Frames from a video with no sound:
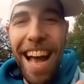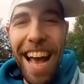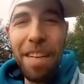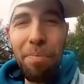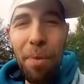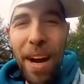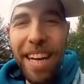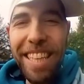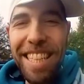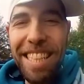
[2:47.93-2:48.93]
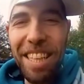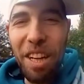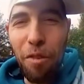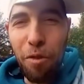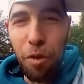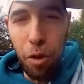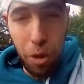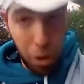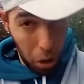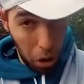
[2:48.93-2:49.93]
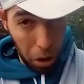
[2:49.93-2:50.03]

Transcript: and practicing, of course.